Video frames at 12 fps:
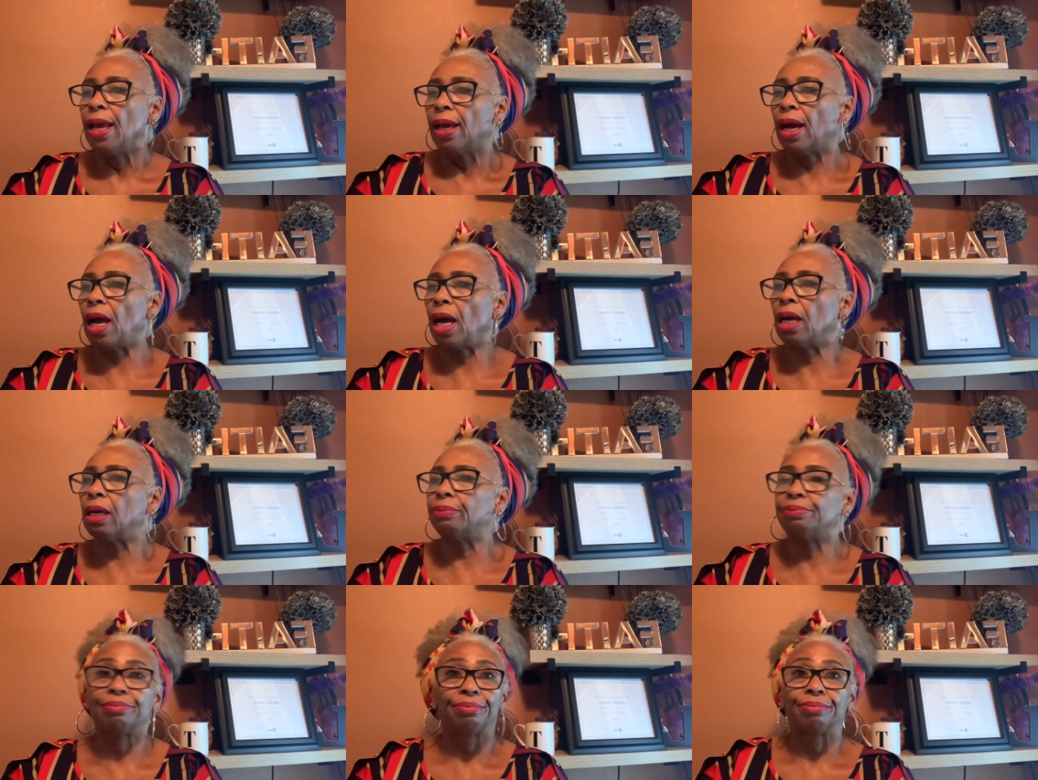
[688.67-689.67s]

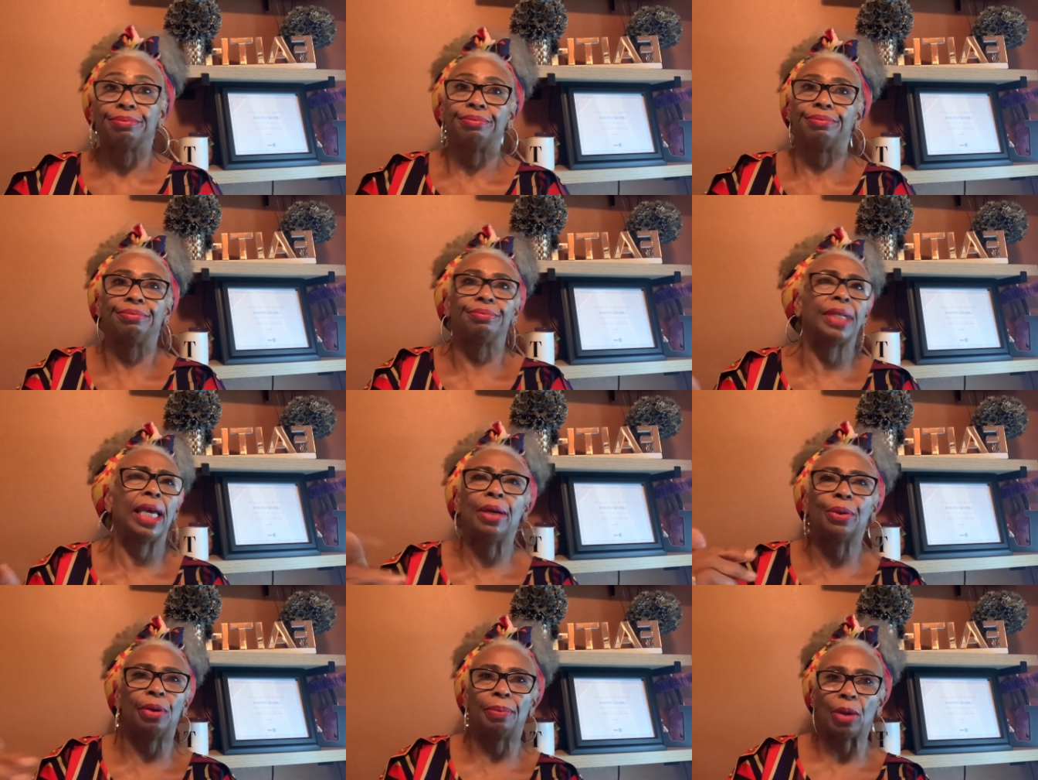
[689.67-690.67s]
um, they
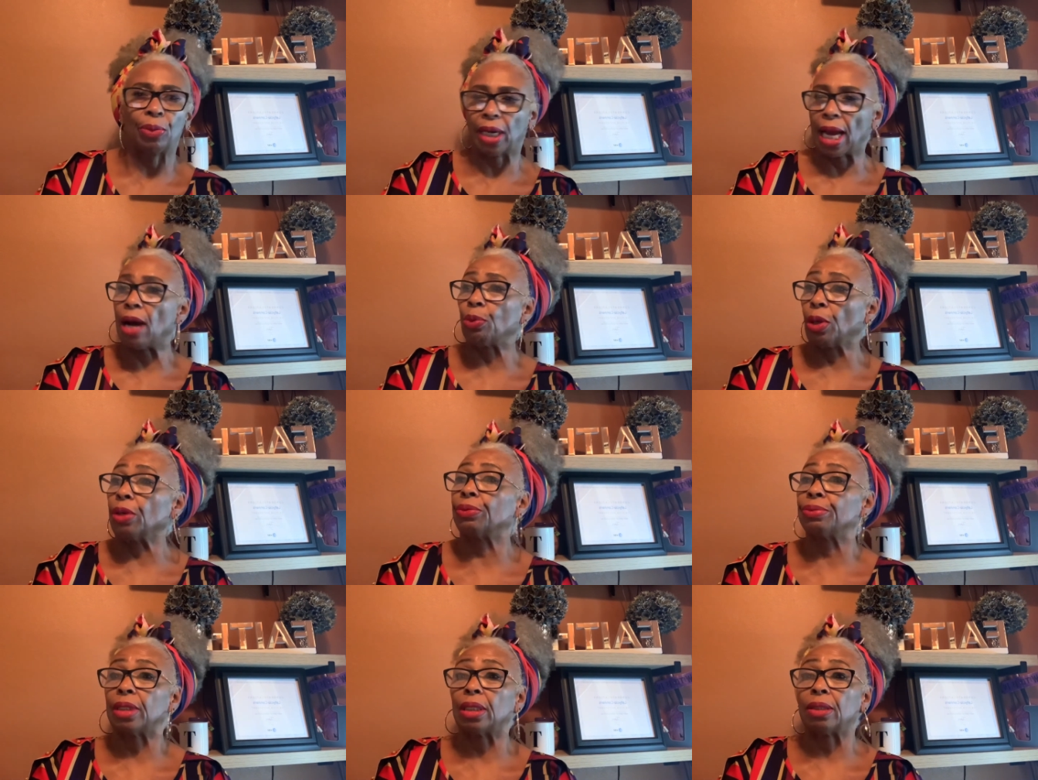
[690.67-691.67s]
ain't going by what I
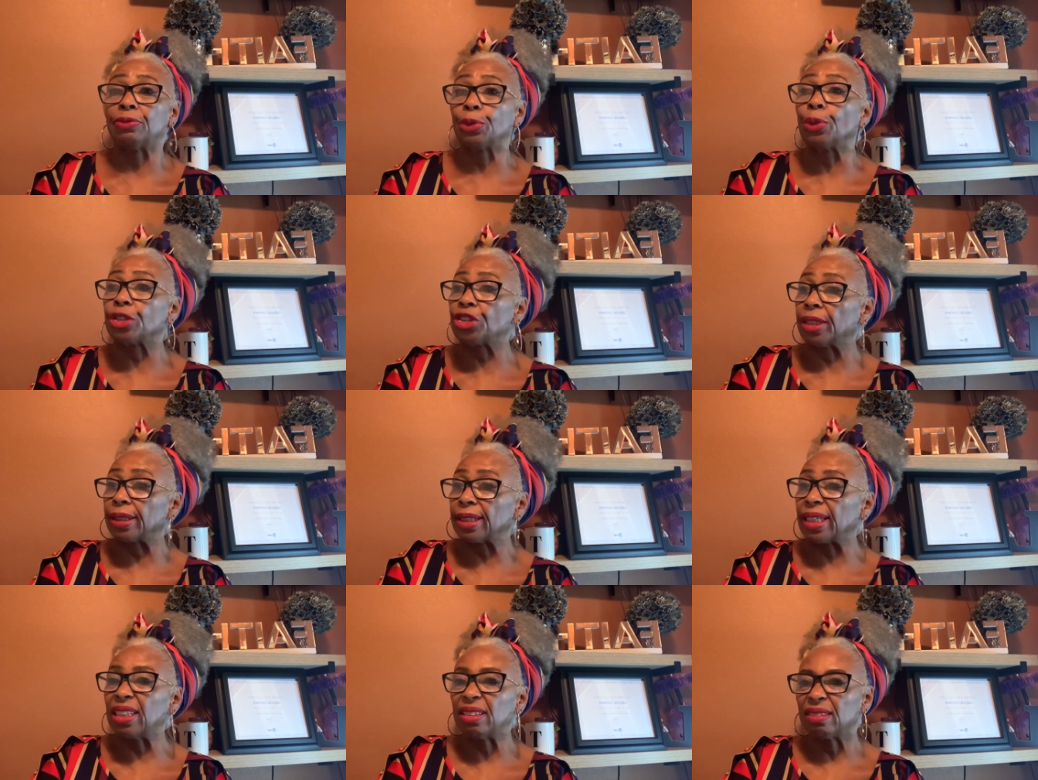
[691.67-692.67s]
want,
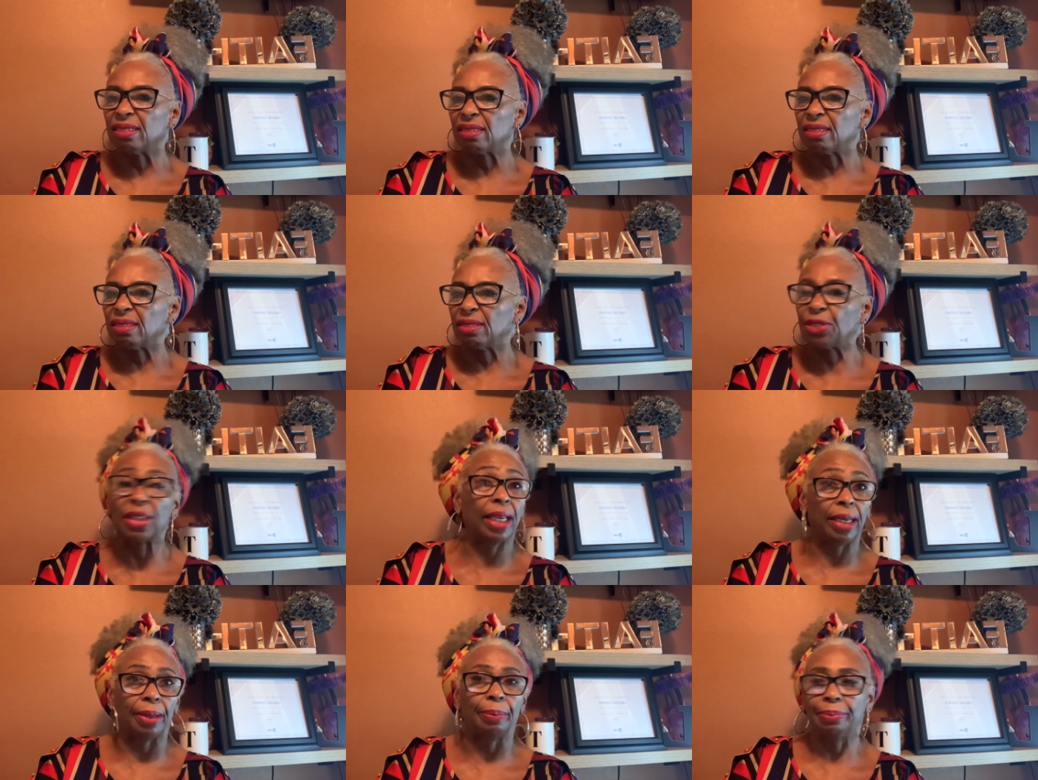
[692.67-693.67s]
unfortunately, for
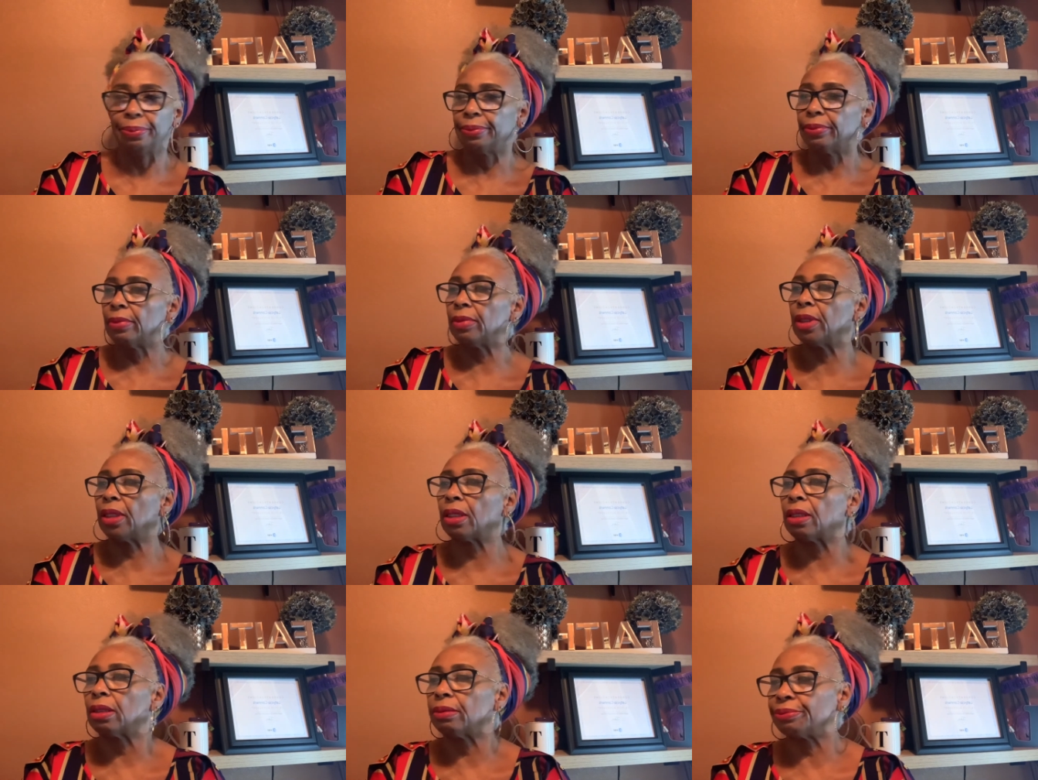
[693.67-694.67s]
them,
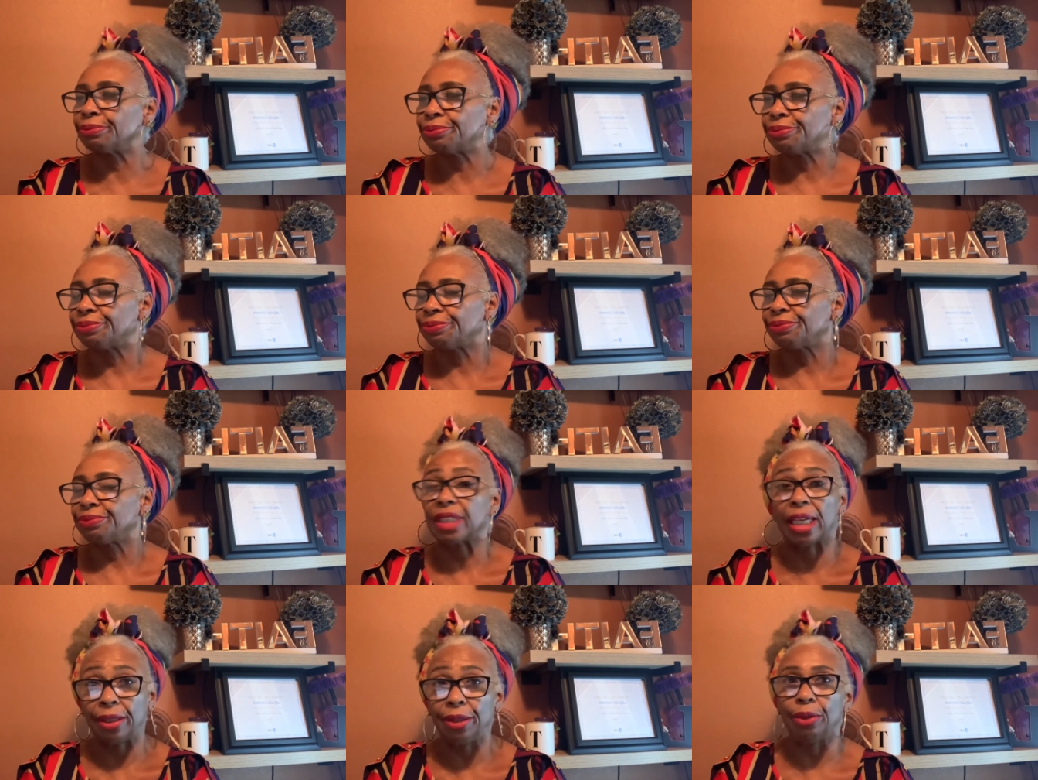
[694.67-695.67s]
um,
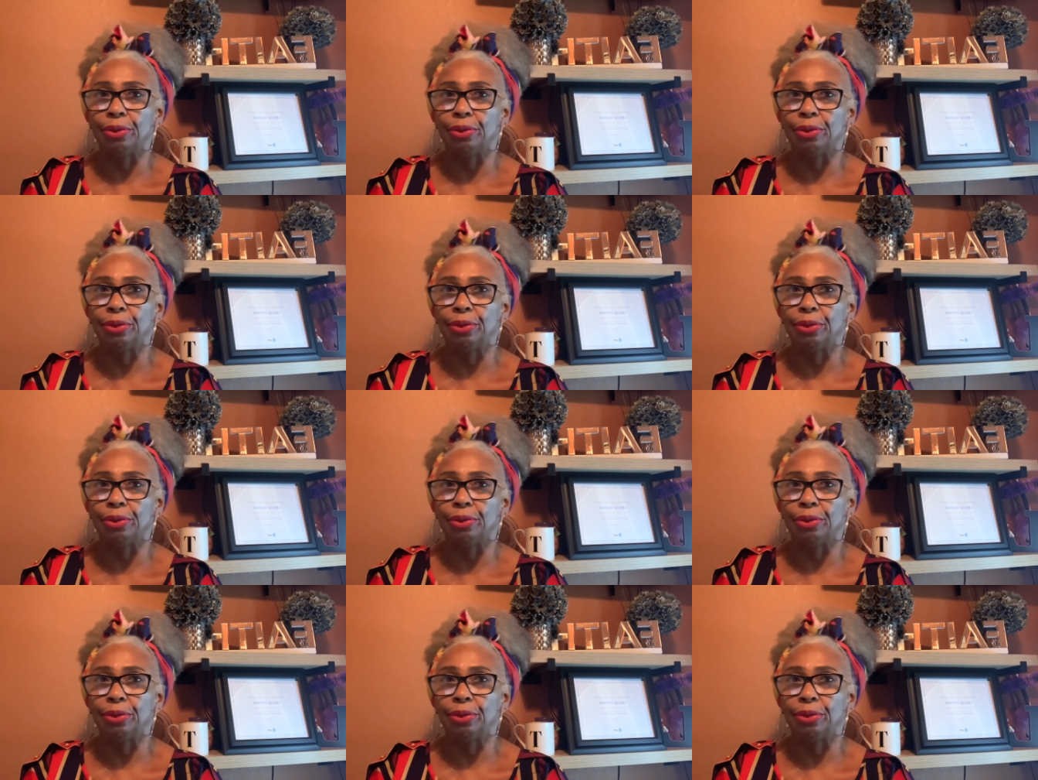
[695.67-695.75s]
and you.